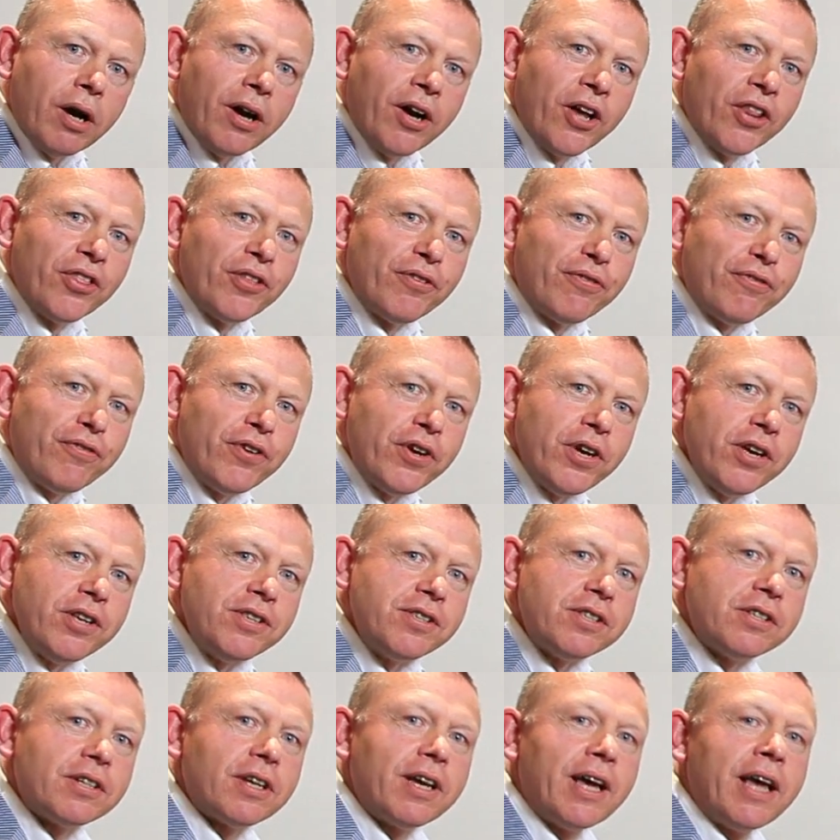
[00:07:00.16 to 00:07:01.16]
on the
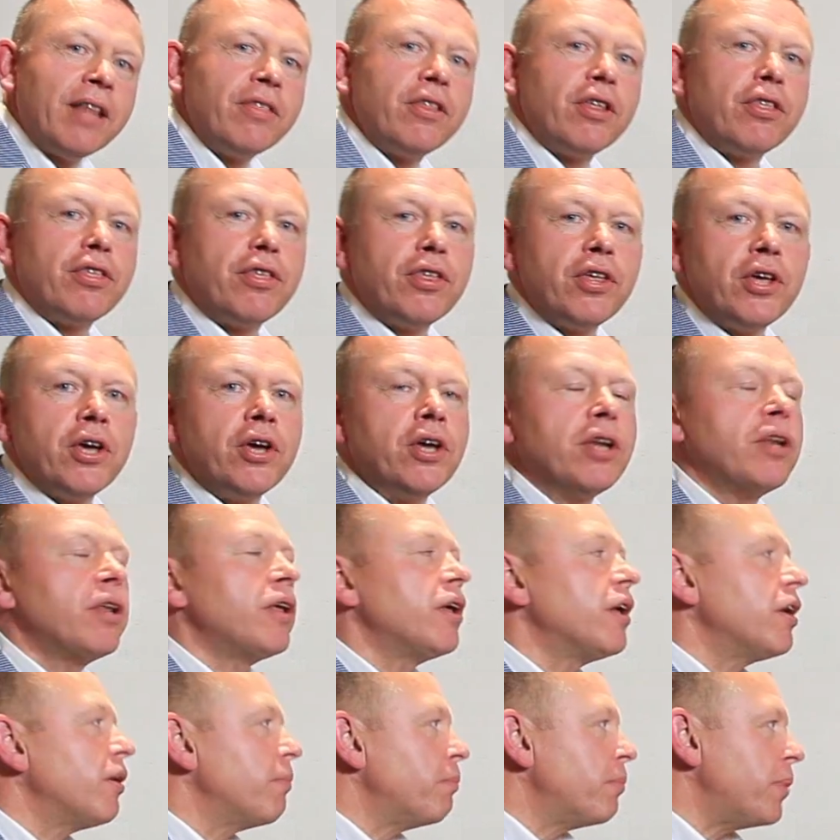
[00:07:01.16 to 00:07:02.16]
first and the third
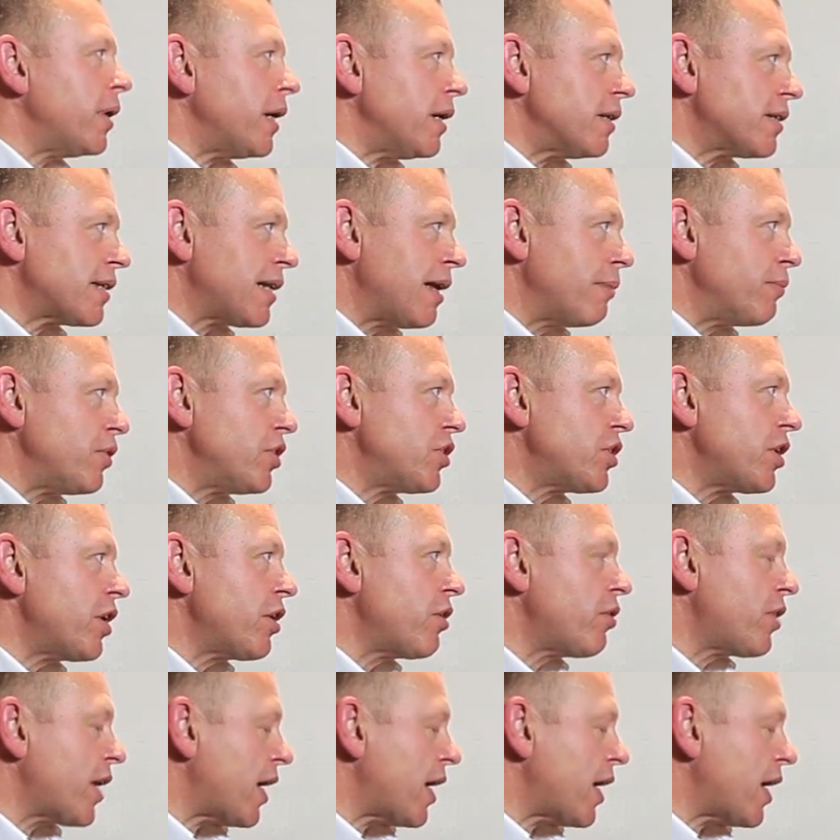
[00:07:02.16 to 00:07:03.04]
beats. Let me show you